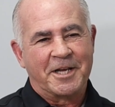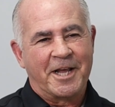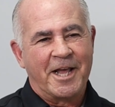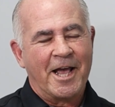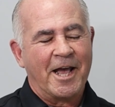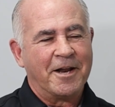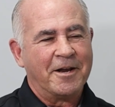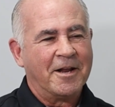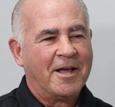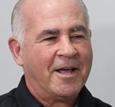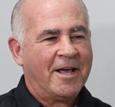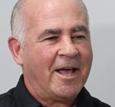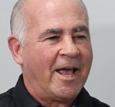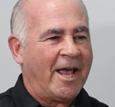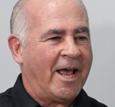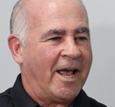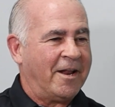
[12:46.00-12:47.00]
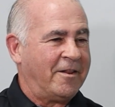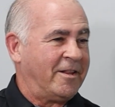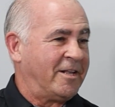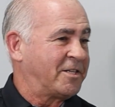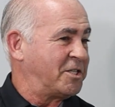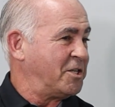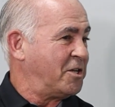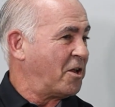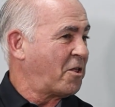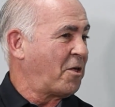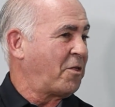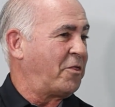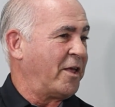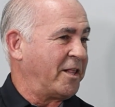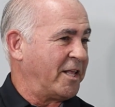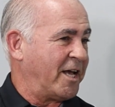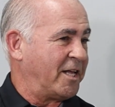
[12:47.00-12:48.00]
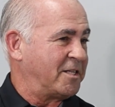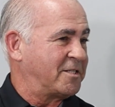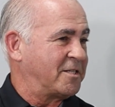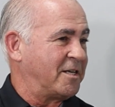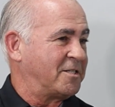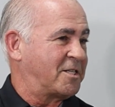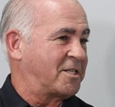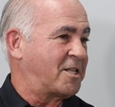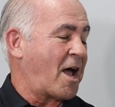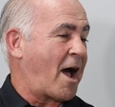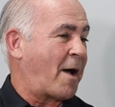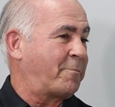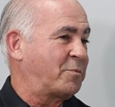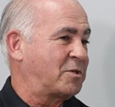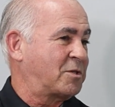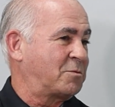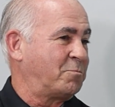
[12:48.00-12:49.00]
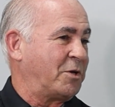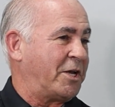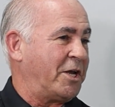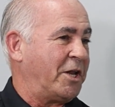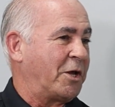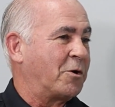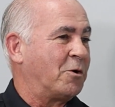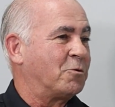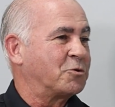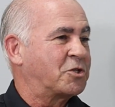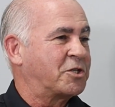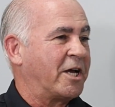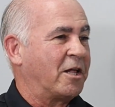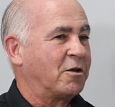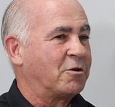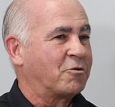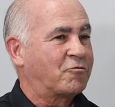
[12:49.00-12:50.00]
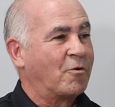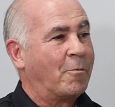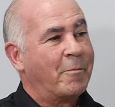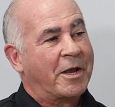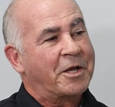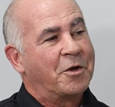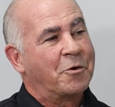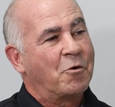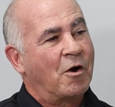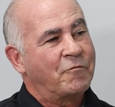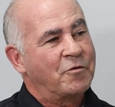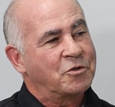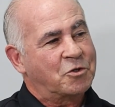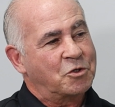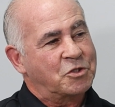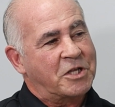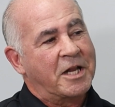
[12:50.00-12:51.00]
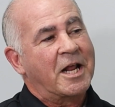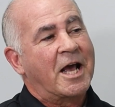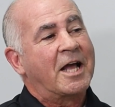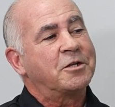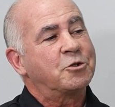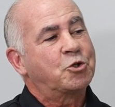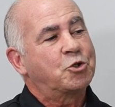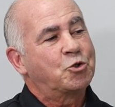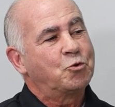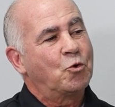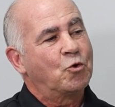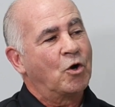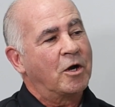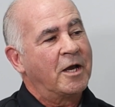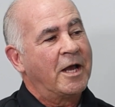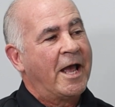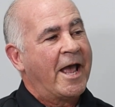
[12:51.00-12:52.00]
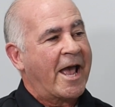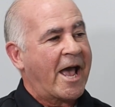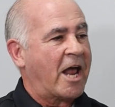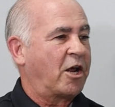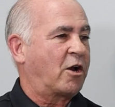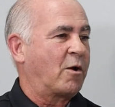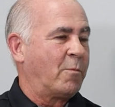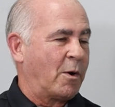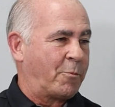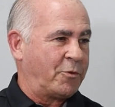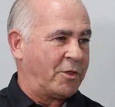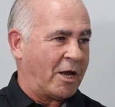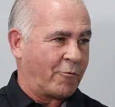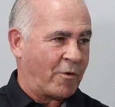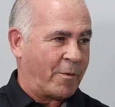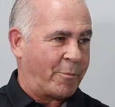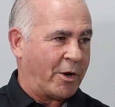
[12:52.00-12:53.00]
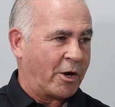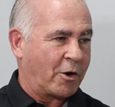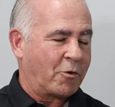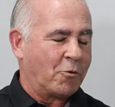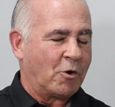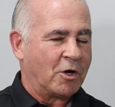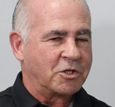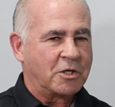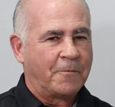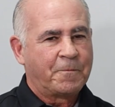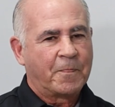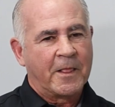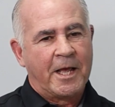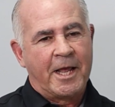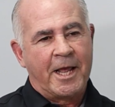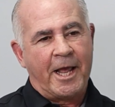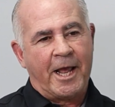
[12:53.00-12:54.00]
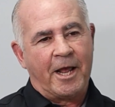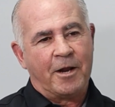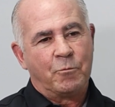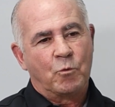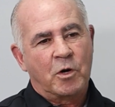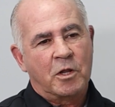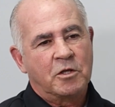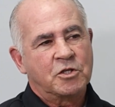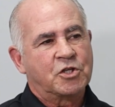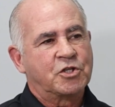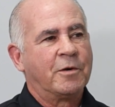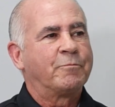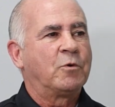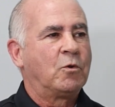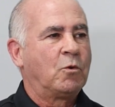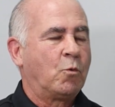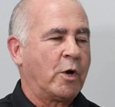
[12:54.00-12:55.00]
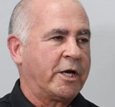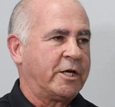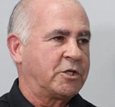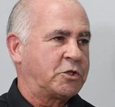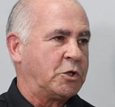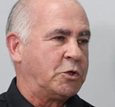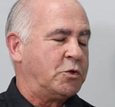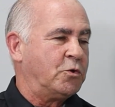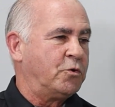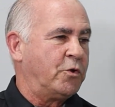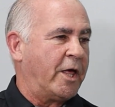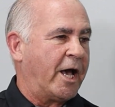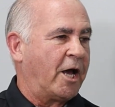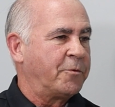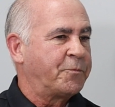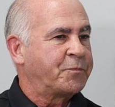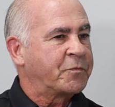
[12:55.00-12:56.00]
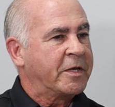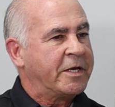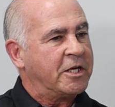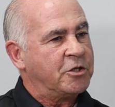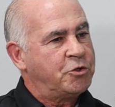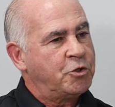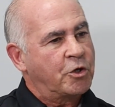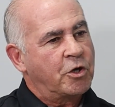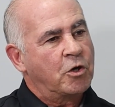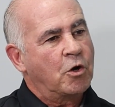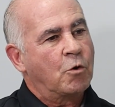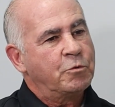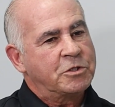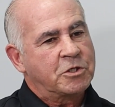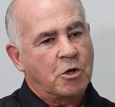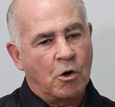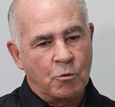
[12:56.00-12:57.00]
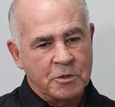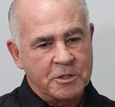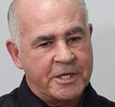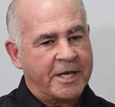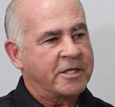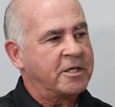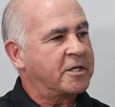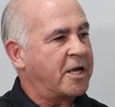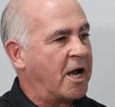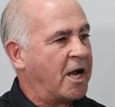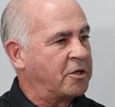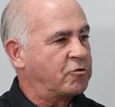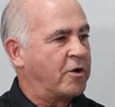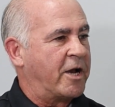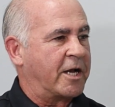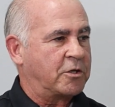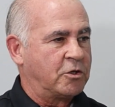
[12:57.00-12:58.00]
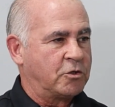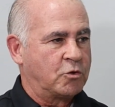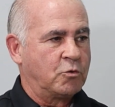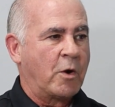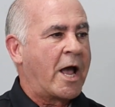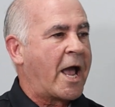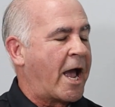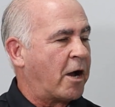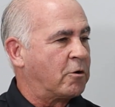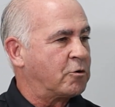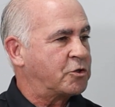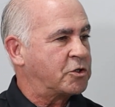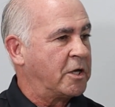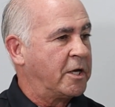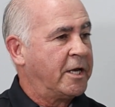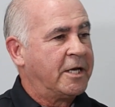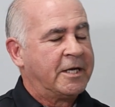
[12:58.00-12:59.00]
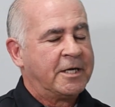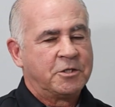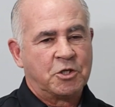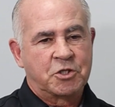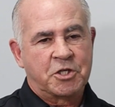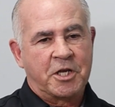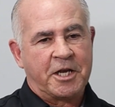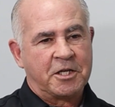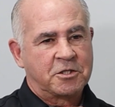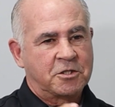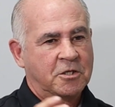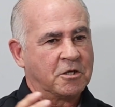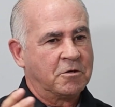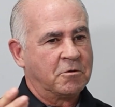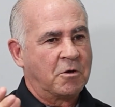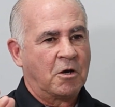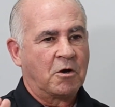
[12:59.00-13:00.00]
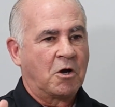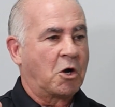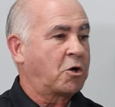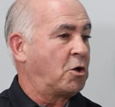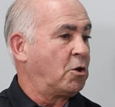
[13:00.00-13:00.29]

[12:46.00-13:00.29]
again. And this is another thing that stops beginning wholesalers from making offers, because they're not sure how to come up with that repair cost. And one of the simple ways to do that is you can always go and take a contractor to a house, just say it's a